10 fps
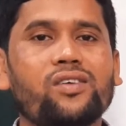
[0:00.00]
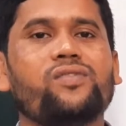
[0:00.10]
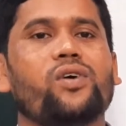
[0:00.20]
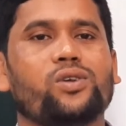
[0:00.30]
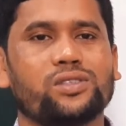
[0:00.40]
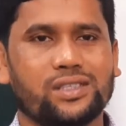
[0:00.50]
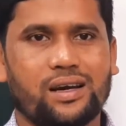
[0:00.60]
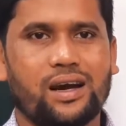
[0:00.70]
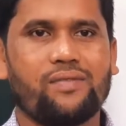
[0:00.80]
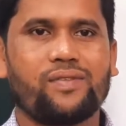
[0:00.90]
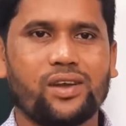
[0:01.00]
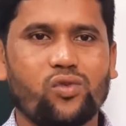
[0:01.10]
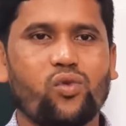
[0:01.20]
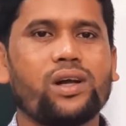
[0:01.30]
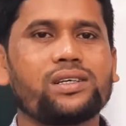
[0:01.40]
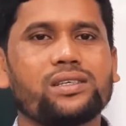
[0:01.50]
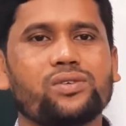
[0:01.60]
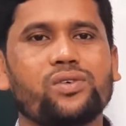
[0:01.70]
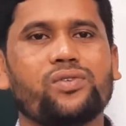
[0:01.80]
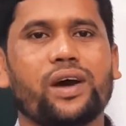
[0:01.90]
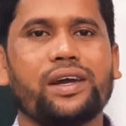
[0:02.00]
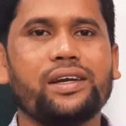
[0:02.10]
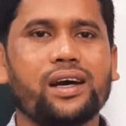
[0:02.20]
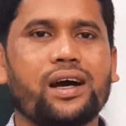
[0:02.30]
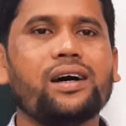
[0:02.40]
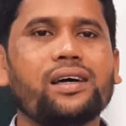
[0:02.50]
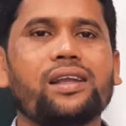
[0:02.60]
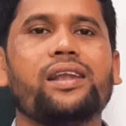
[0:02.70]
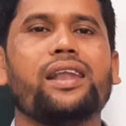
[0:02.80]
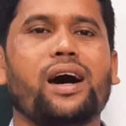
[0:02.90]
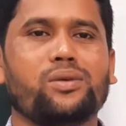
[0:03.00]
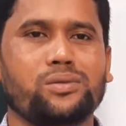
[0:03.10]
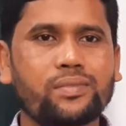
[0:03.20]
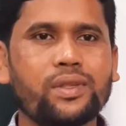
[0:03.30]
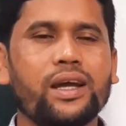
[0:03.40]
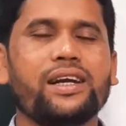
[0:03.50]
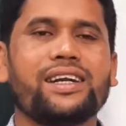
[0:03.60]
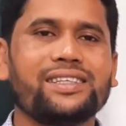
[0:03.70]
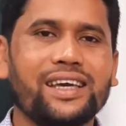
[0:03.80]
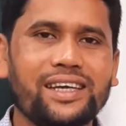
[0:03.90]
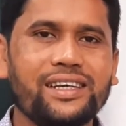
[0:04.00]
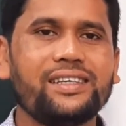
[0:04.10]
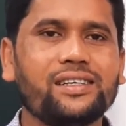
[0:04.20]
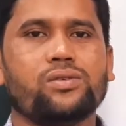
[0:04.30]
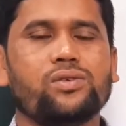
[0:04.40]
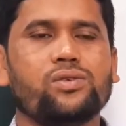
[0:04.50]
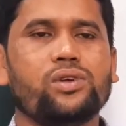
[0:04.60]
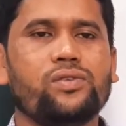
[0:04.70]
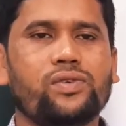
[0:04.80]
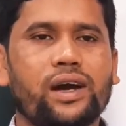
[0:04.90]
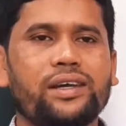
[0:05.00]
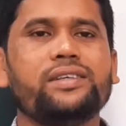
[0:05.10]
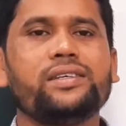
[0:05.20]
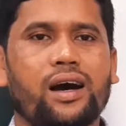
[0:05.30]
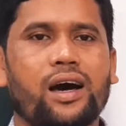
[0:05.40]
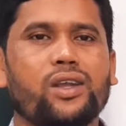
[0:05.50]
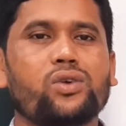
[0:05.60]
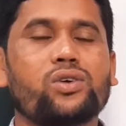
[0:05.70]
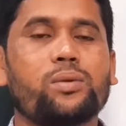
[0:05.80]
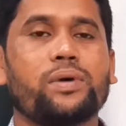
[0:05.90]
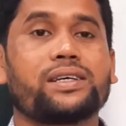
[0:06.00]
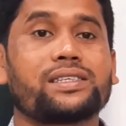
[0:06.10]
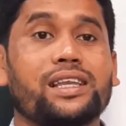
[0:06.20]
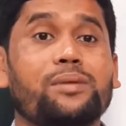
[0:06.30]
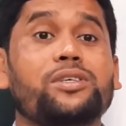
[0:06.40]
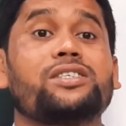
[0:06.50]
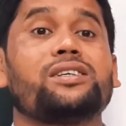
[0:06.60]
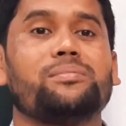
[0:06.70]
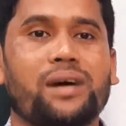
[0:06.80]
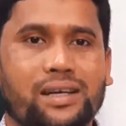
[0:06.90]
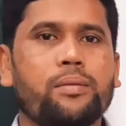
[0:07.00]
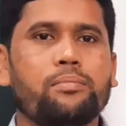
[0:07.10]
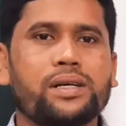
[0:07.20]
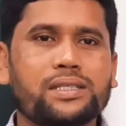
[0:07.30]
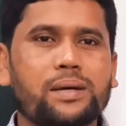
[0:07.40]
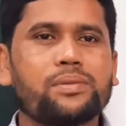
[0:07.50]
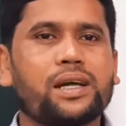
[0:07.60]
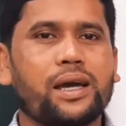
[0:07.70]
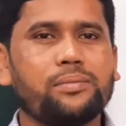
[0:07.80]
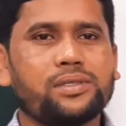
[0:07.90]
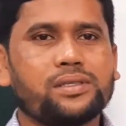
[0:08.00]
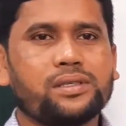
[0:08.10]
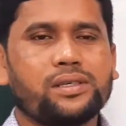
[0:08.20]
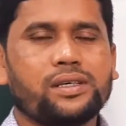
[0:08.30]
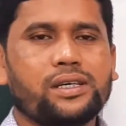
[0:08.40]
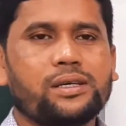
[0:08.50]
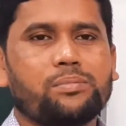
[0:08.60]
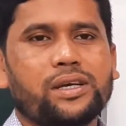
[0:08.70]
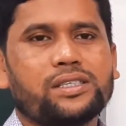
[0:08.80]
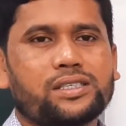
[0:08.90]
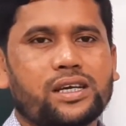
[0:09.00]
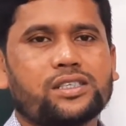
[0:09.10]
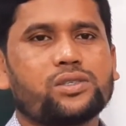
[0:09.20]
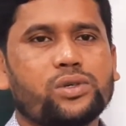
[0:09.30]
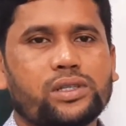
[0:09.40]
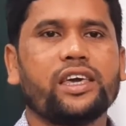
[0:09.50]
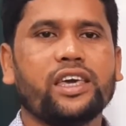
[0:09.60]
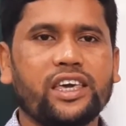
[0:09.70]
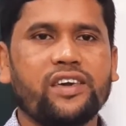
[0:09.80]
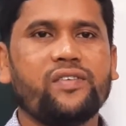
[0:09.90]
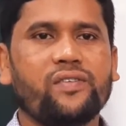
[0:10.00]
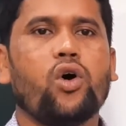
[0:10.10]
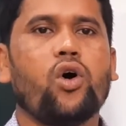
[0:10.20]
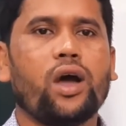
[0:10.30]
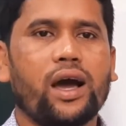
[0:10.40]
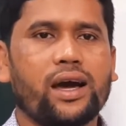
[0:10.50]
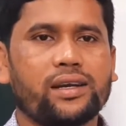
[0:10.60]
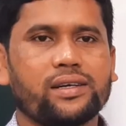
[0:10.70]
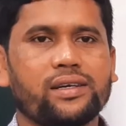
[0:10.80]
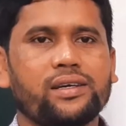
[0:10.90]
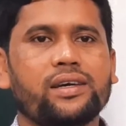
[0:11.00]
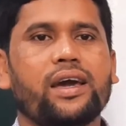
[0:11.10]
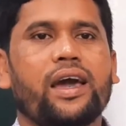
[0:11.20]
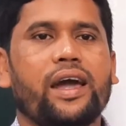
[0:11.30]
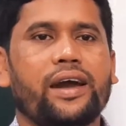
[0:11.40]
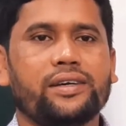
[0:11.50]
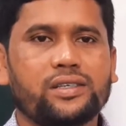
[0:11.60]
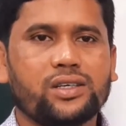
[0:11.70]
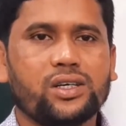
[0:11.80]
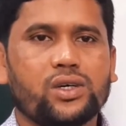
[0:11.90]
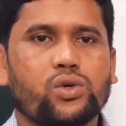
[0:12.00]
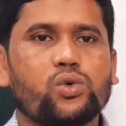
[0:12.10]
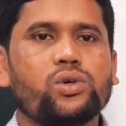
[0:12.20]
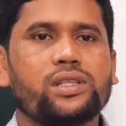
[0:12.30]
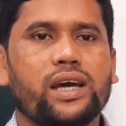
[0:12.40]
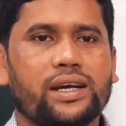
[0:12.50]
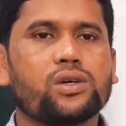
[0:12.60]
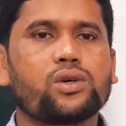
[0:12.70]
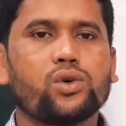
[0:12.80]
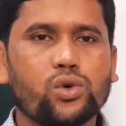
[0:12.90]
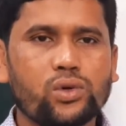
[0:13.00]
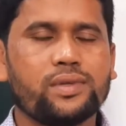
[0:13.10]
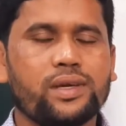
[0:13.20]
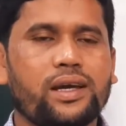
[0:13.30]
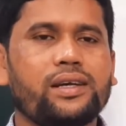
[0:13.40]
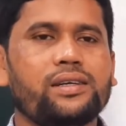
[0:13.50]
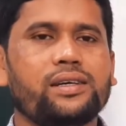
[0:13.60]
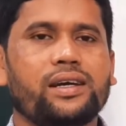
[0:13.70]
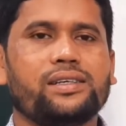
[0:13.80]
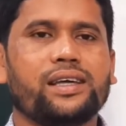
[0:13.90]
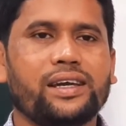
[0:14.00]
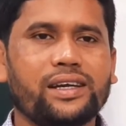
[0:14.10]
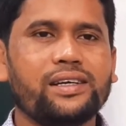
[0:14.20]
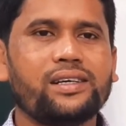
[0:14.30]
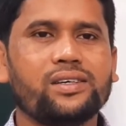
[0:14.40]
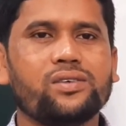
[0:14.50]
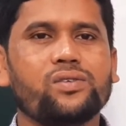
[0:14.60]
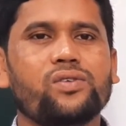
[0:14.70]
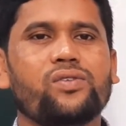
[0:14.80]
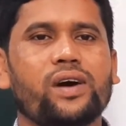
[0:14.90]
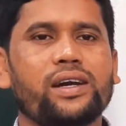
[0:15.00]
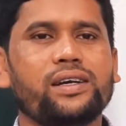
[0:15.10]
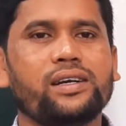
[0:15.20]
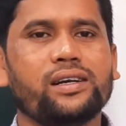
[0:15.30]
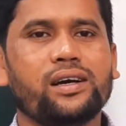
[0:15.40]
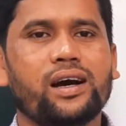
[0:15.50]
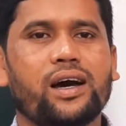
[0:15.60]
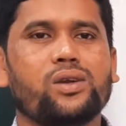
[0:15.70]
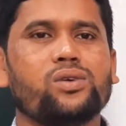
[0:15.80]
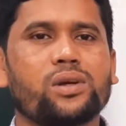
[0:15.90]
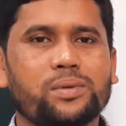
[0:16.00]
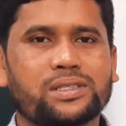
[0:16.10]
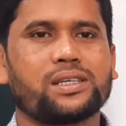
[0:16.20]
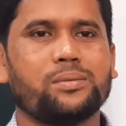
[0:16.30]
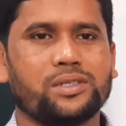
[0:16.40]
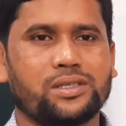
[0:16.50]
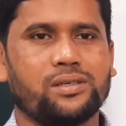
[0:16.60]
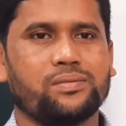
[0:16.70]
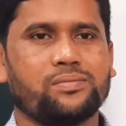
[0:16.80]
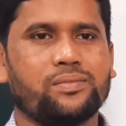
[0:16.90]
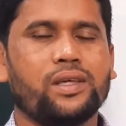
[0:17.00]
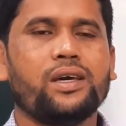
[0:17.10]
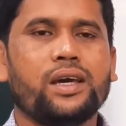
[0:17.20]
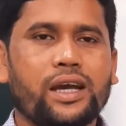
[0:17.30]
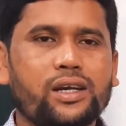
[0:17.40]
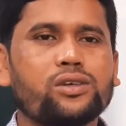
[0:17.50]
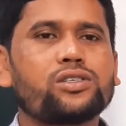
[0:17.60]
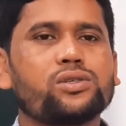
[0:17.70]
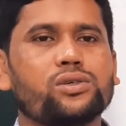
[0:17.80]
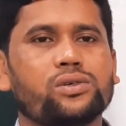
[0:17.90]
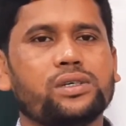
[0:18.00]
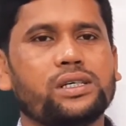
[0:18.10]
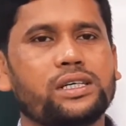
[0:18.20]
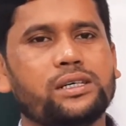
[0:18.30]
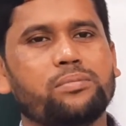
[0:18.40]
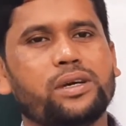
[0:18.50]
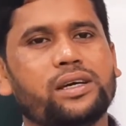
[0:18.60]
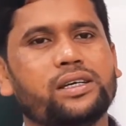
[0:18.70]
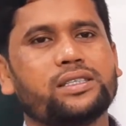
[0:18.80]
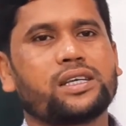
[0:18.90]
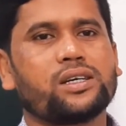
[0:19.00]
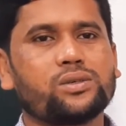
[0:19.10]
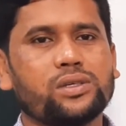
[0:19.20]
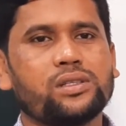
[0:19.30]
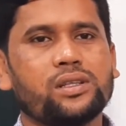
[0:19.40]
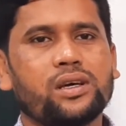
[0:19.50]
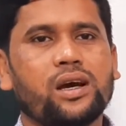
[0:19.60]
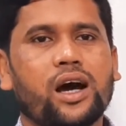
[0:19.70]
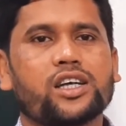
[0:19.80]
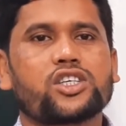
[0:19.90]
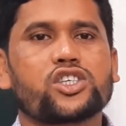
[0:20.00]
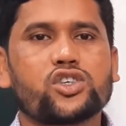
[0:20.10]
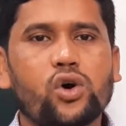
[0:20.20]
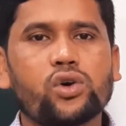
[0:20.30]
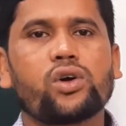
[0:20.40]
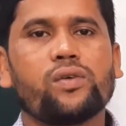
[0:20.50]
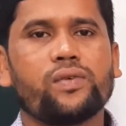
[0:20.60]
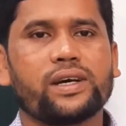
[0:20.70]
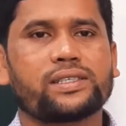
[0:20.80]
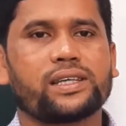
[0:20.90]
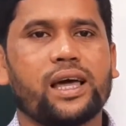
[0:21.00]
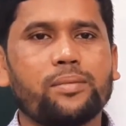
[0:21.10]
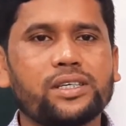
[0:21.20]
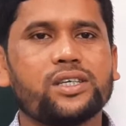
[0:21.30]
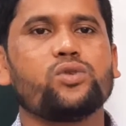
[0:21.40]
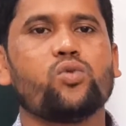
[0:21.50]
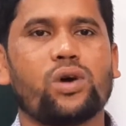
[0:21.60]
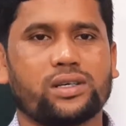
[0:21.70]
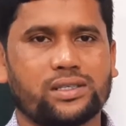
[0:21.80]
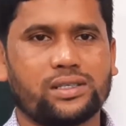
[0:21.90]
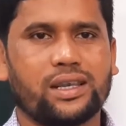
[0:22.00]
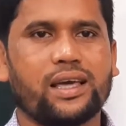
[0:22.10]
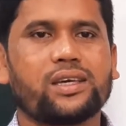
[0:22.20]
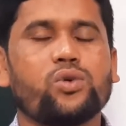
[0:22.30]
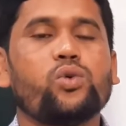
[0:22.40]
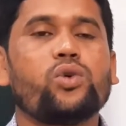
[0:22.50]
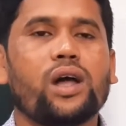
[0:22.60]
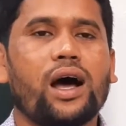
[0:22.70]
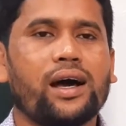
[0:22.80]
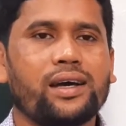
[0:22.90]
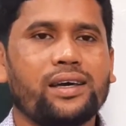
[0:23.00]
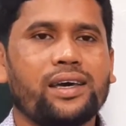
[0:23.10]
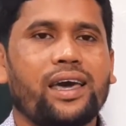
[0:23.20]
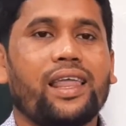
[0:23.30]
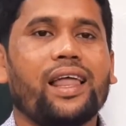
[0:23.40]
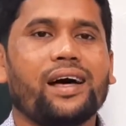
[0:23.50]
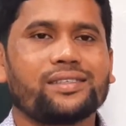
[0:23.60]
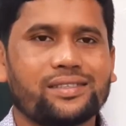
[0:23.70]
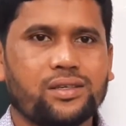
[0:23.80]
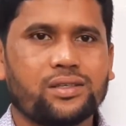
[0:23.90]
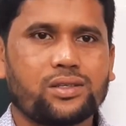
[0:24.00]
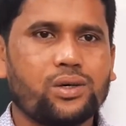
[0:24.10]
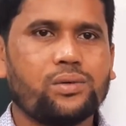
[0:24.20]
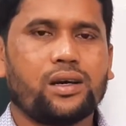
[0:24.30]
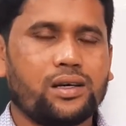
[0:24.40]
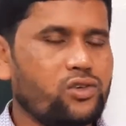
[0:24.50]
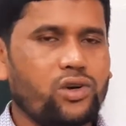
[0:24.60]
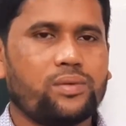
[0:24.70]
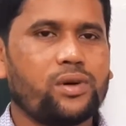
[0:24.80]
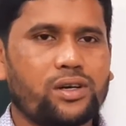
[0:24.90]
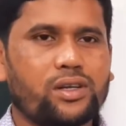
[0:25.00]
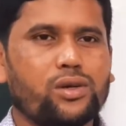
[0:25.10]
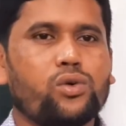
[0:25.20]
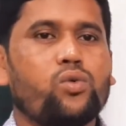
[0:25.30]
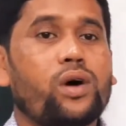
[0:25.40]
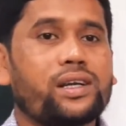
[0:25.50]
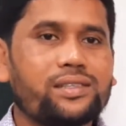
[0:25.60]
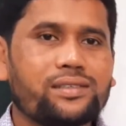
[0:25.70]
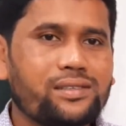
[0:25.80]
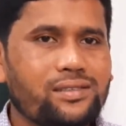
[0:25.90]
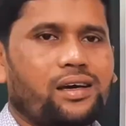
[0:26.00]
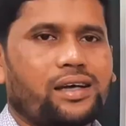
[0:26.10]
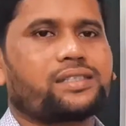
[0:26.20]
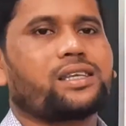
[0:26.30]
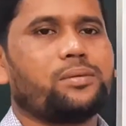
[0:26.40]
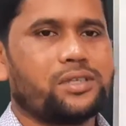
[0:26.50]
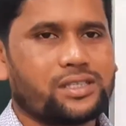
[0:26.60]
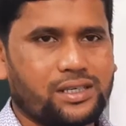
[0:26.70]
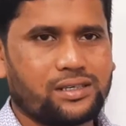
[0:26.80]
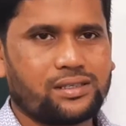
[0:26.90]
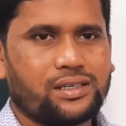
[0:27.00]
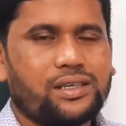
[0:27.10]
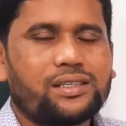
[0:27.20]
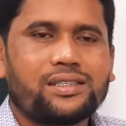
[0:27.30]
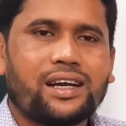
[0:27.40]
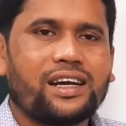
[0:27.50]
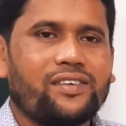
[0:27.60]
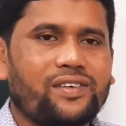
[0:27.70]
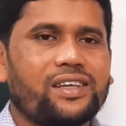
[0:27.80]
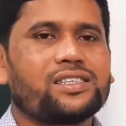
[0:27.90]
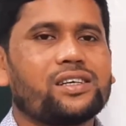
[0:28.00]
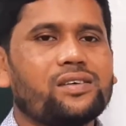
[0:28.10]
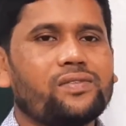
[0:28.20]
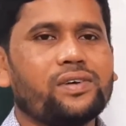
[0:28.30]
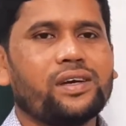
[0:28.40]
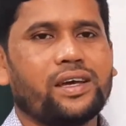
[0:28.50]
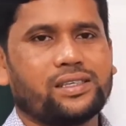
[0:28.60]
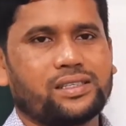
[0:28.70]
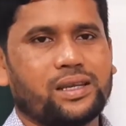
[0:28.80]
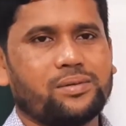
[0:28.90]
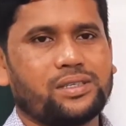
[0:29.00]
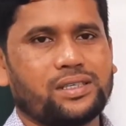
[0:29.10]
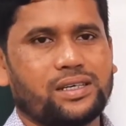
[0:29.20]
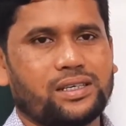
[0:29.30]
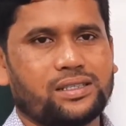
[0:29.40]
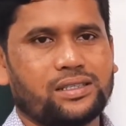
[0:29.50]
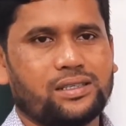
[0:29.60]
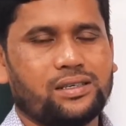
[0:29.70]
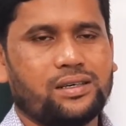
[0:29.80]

follows it. After what we find a noun, and at the end we will find a note of exclamation mark. But sometimes it may start with if, where, had, would that, could, and at the end we find a note of exclamation. And also it may start with a sort of exclamatory words like hurrah, alas. So you have already know what is exclamatory sentence. It's the definition of exclamatory sentence.